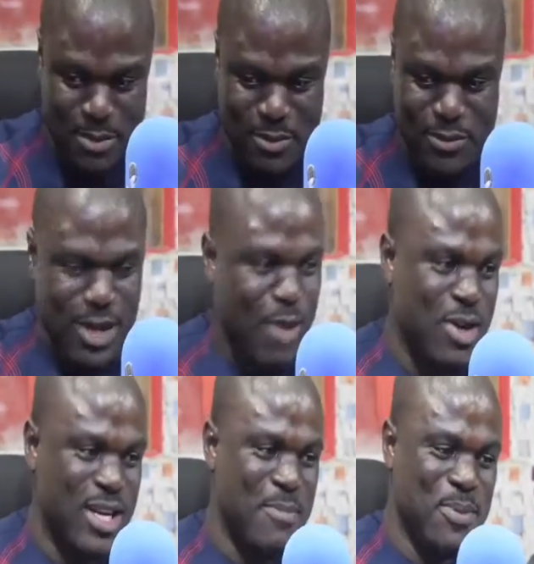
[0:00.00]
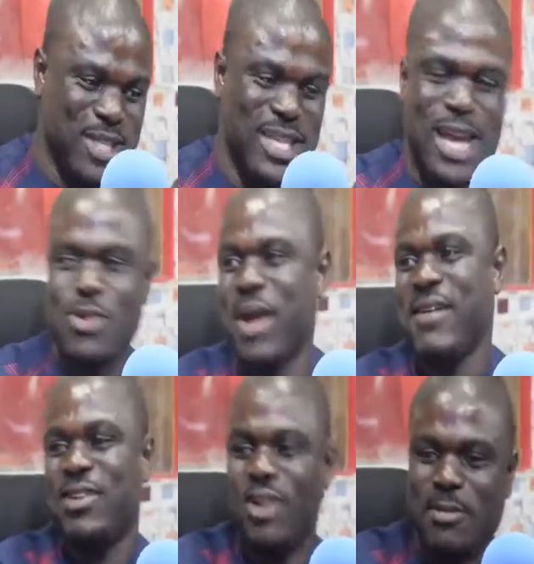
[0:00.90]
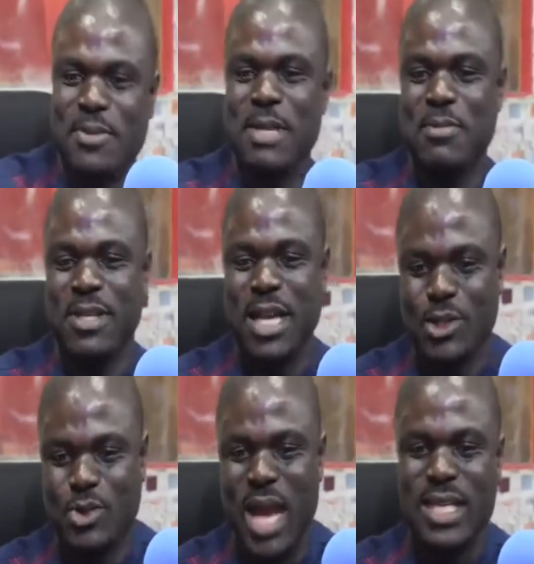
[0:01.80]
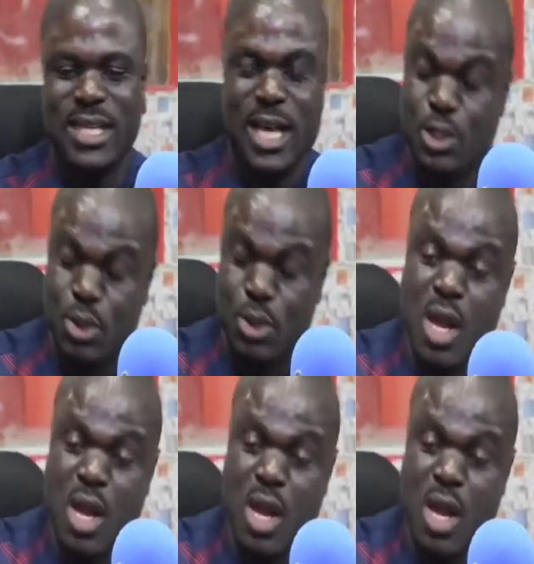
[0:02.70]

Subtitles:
Forget what APC tells you, have ideology, PDP tells you, ID tells you.